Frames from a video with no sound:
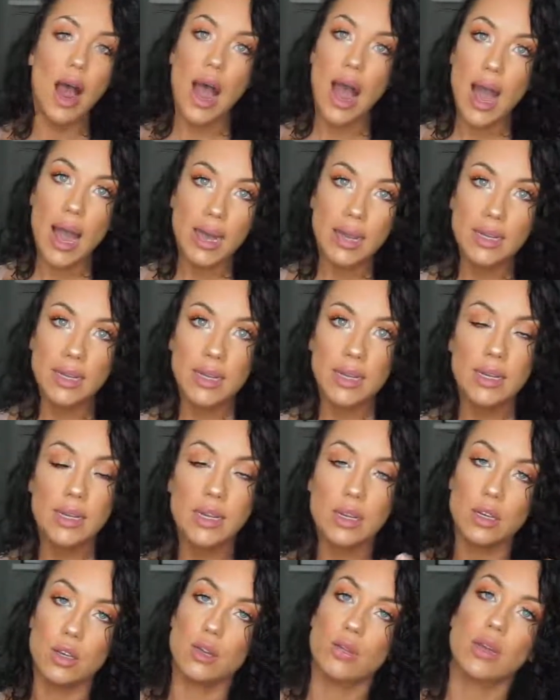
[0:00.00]
I need
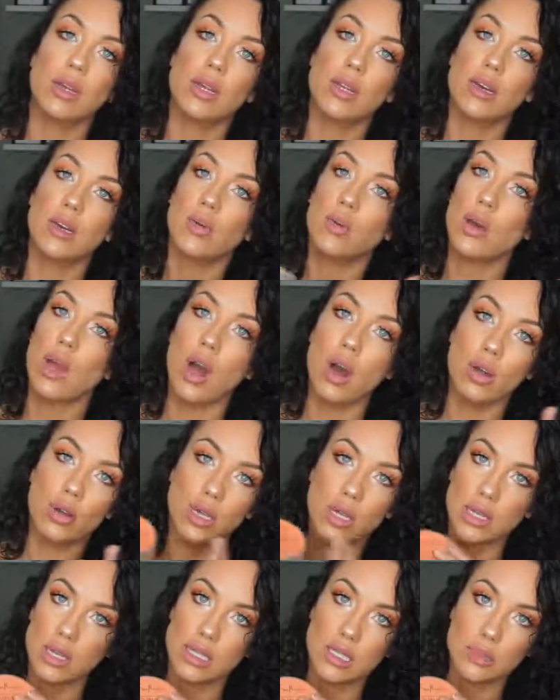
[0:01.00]
it, you need it, we all
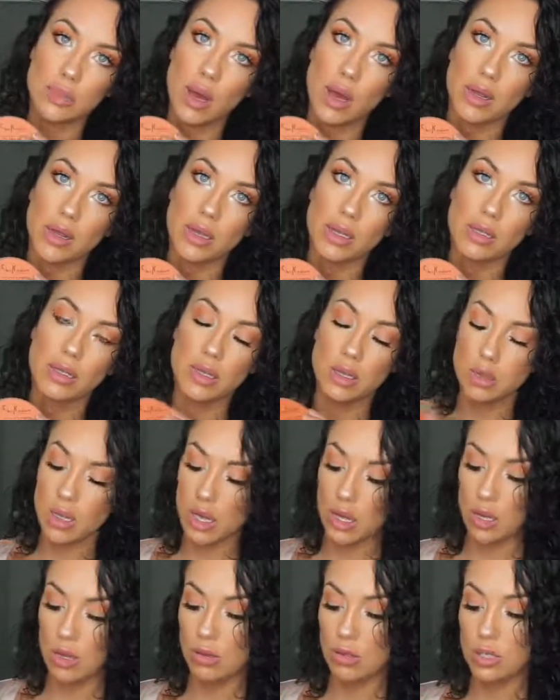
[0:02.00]
need this product. So
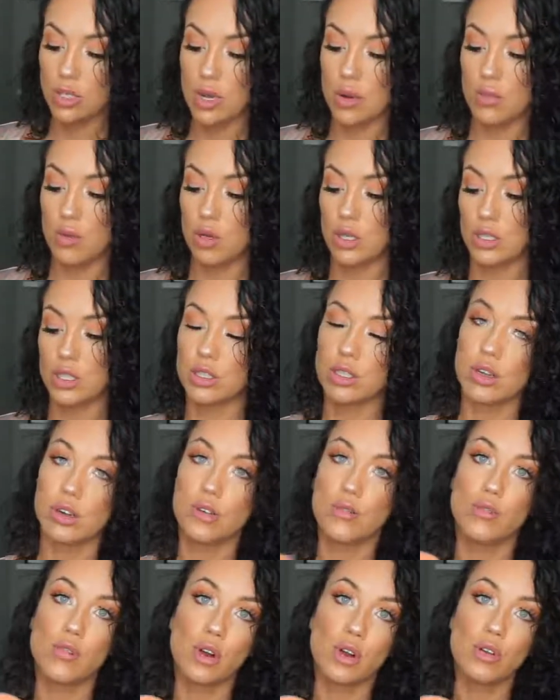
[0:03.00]
thank you, Shea Moisture,
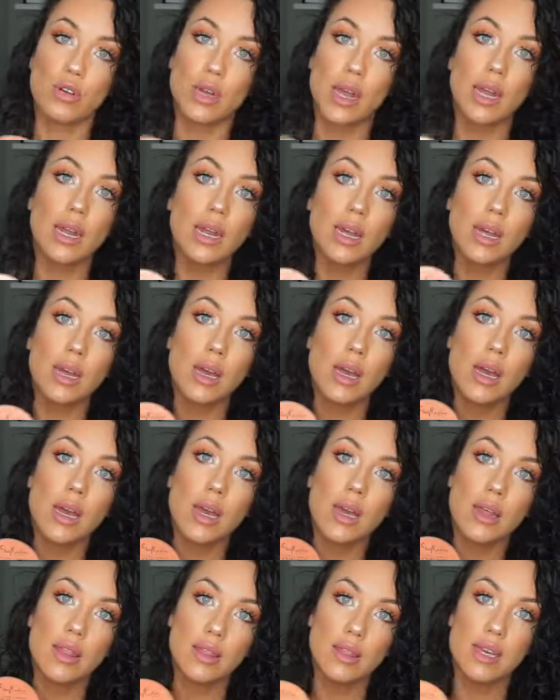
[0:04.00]
for creating
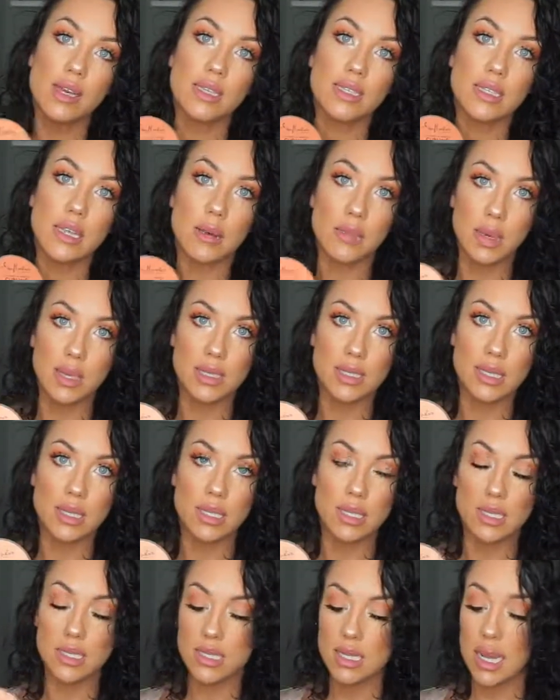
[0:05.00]
this
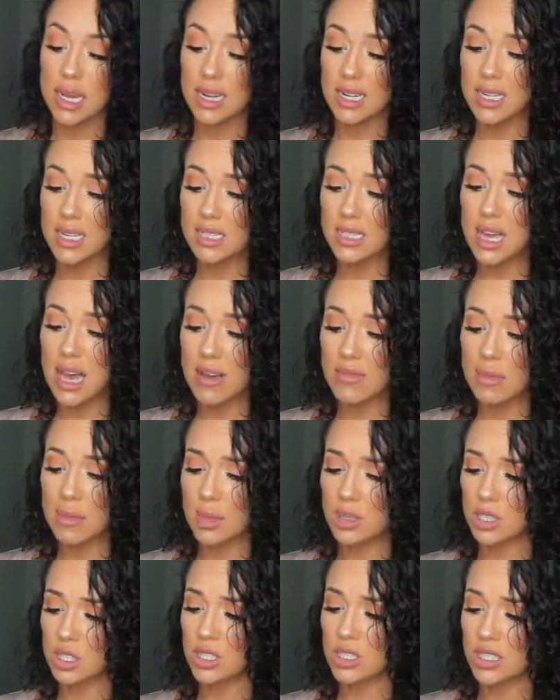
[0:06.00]
amazingness. And it doesn't have a
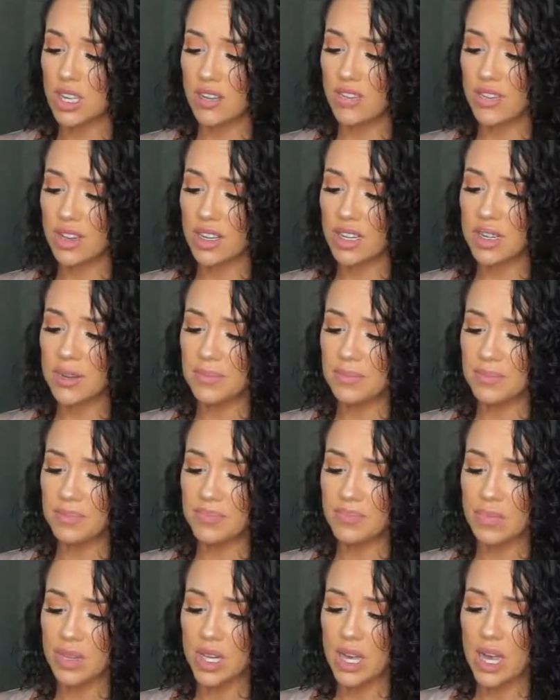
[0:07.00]
bunch of stuff in it.
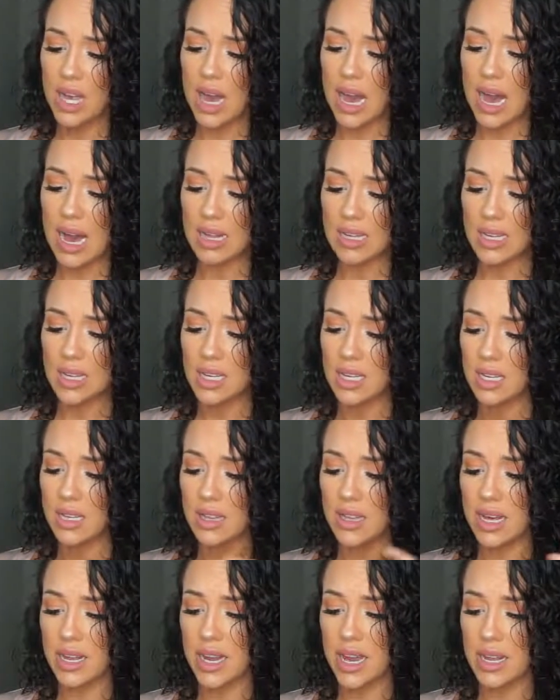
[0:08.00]
I like it
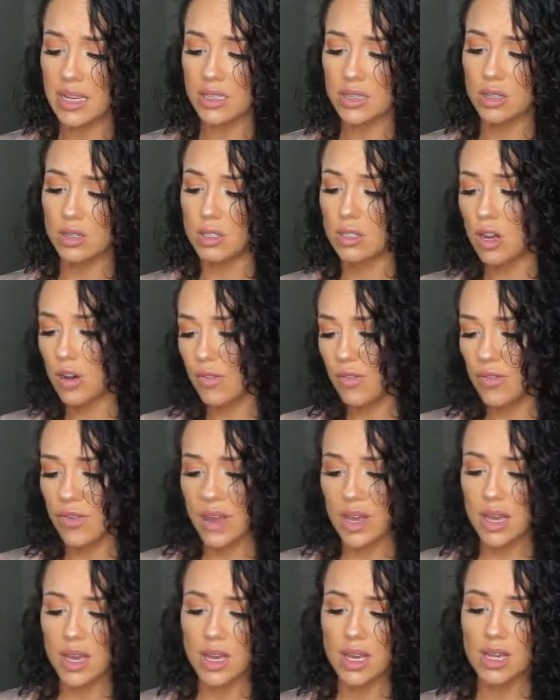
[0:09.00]
that it has no
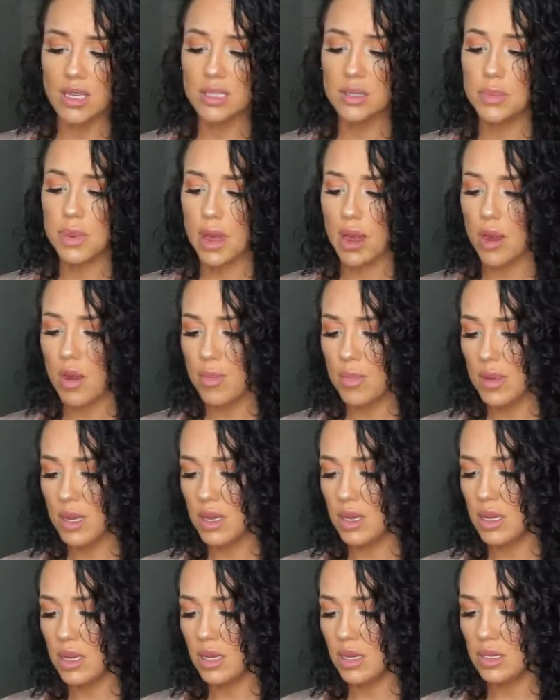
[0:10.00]
sulfates,
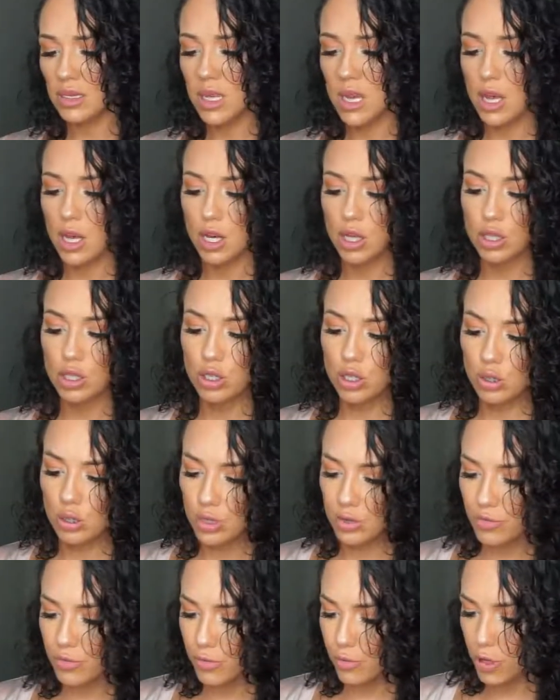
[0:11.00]
parabens,
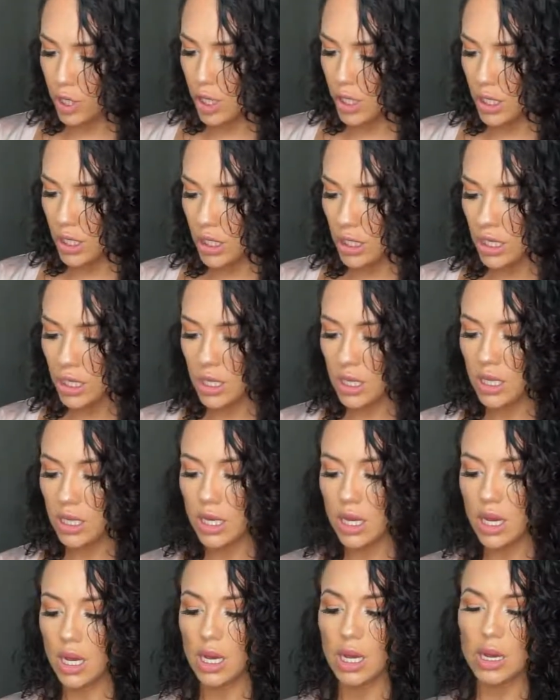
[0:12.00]
gluten-free.